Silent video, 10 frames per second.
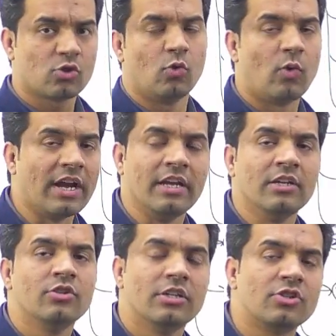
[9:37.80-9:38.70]
So why
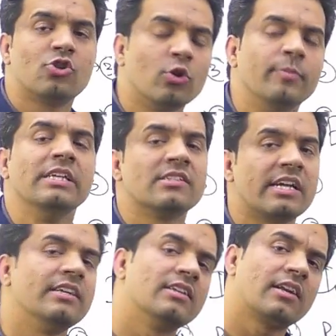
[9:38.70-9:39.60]
it should be
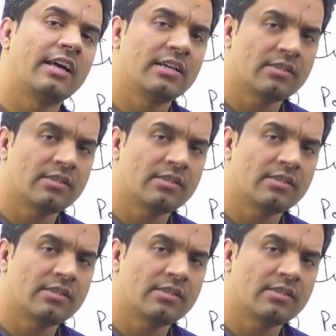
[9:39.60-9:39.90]
inside the